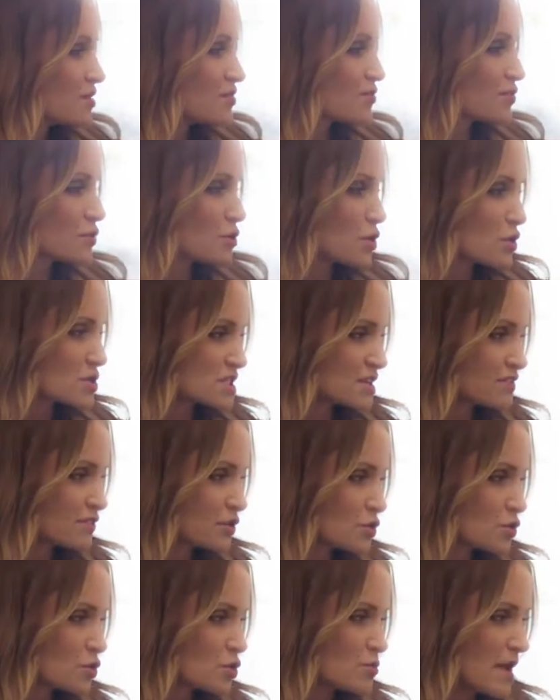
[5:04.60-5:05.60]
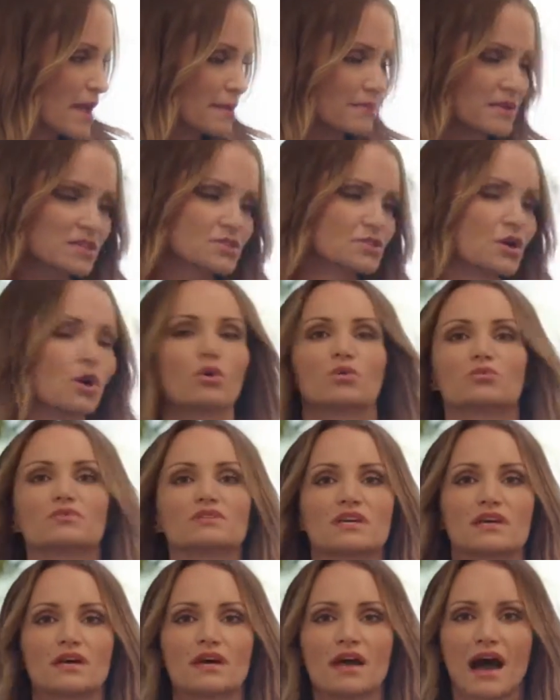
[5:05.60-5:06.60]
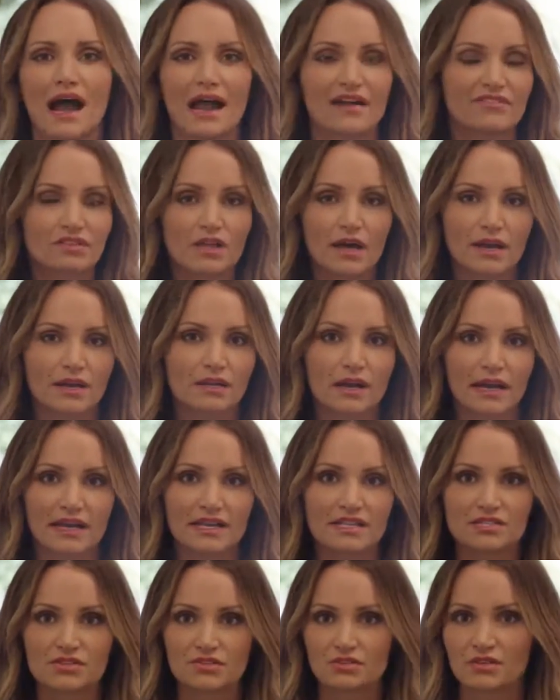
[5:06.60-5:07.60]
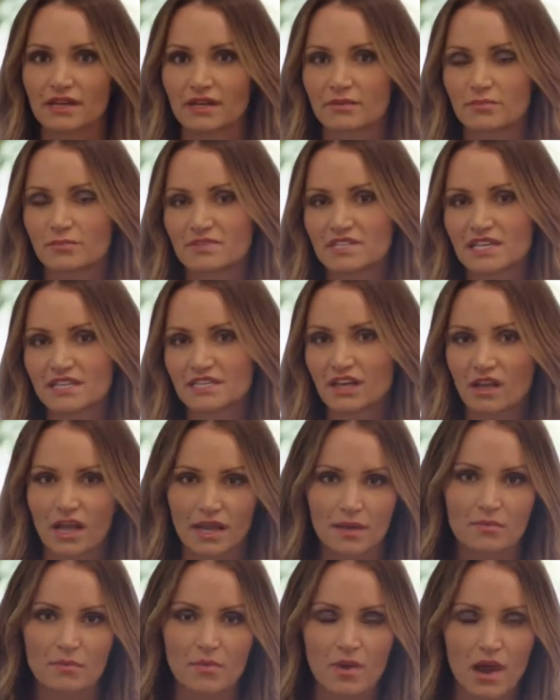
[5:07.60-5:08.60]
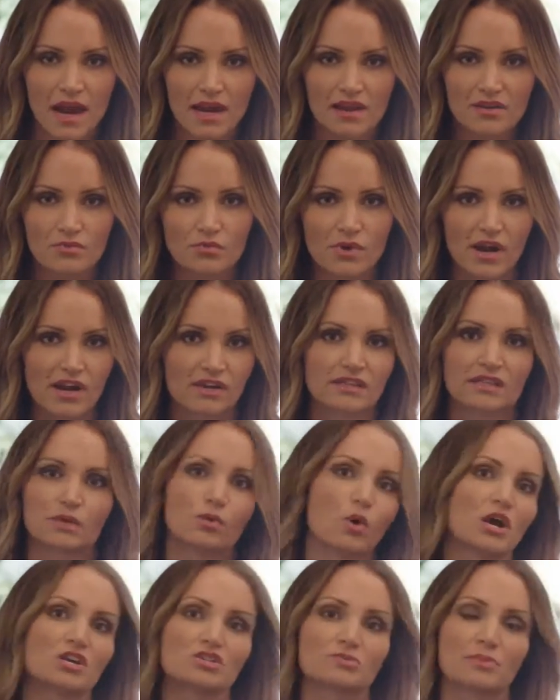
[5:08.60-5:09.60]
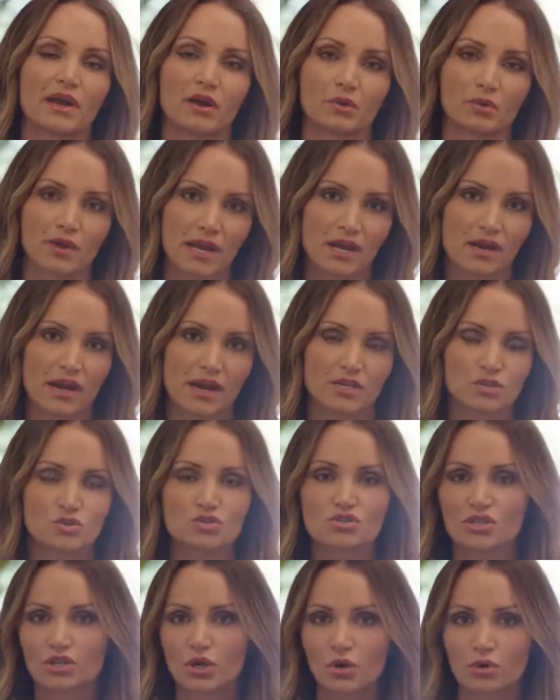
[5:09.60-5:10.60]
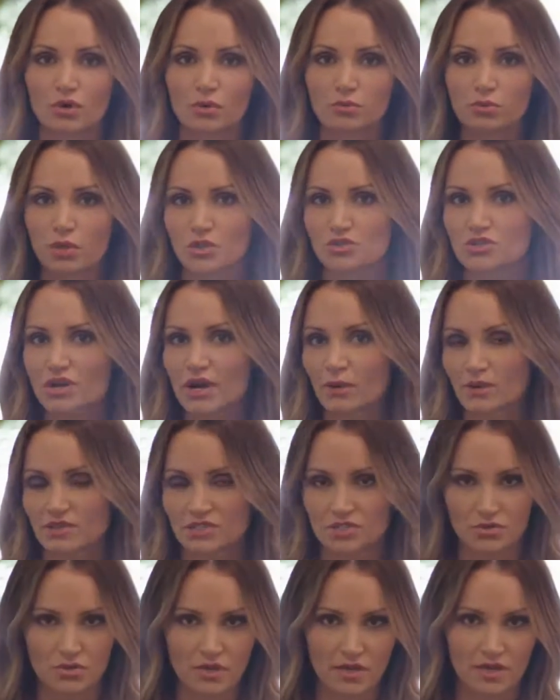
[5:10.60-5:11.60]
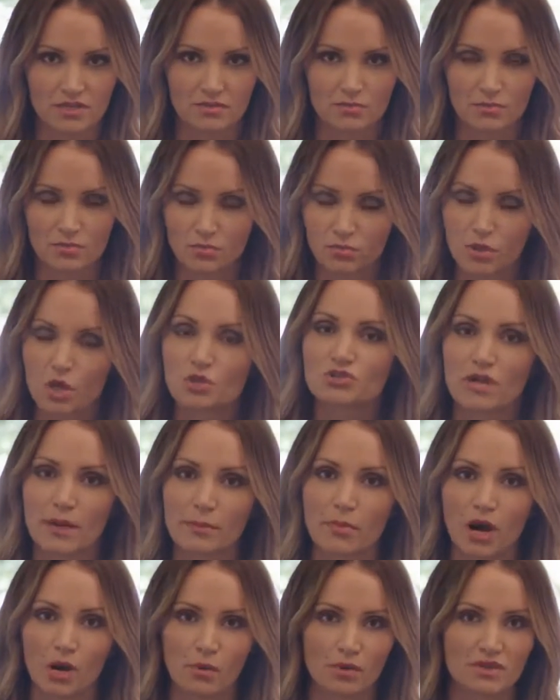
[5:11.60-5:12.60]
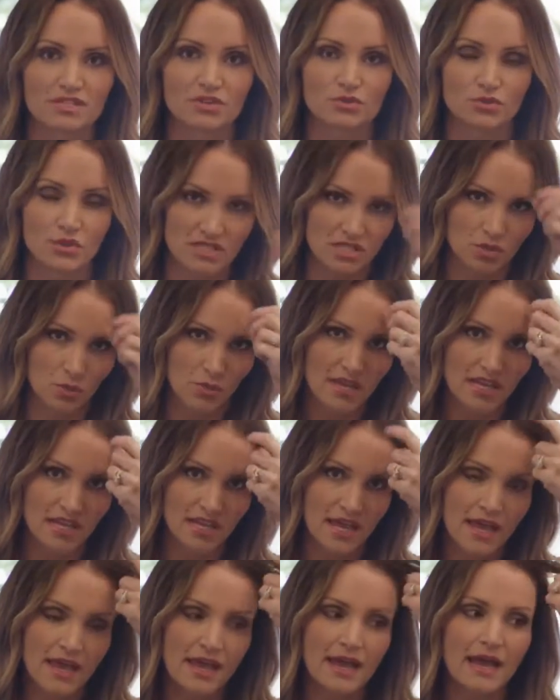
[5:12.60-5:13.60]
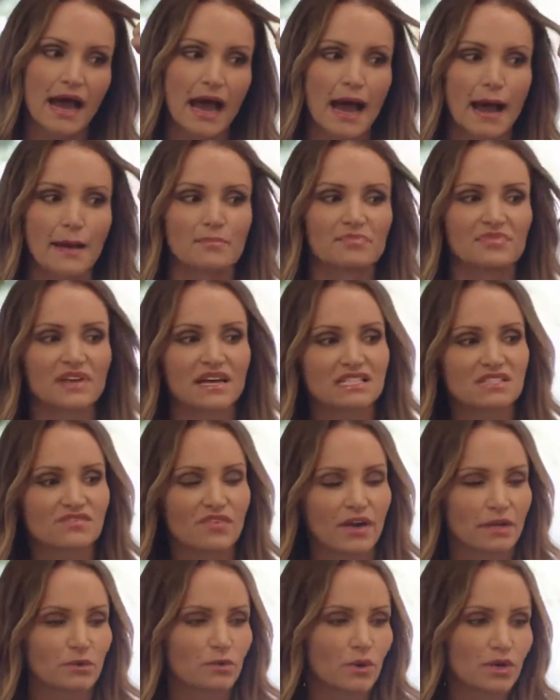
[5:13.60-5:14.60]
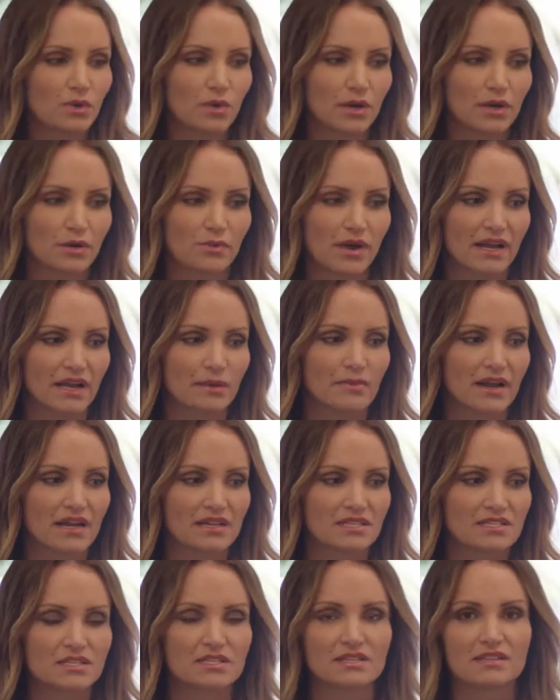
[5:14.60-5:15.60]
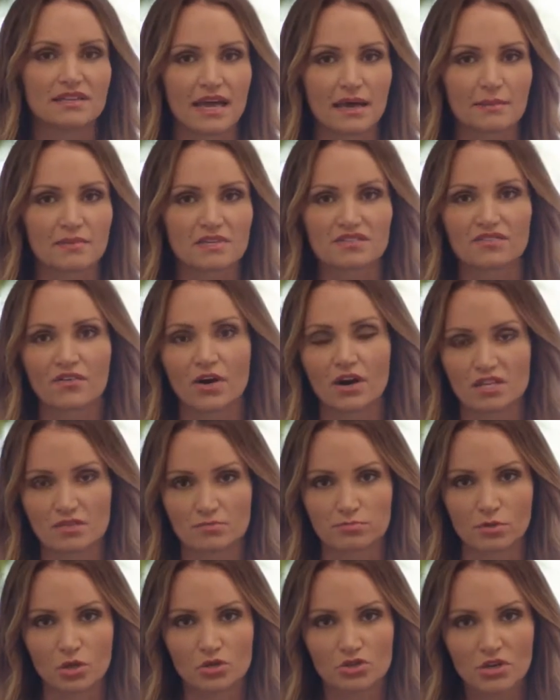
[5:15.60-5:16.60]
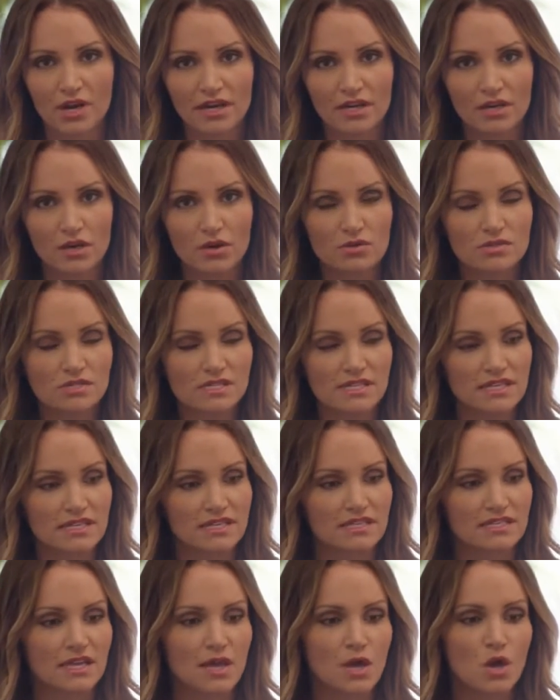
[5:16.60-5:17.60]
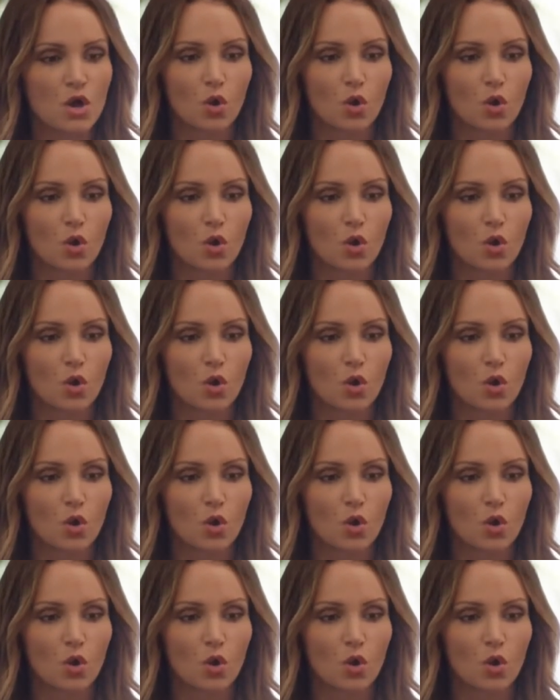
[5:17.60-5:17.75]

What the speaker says: For those of you who maybe don't, I have a lot of clients who like, Danielle, I rarely wash my own hair. I usually go to a blow dry bar once or twice a week. That's fine. What you want to recommend to them as far as blow drying goes is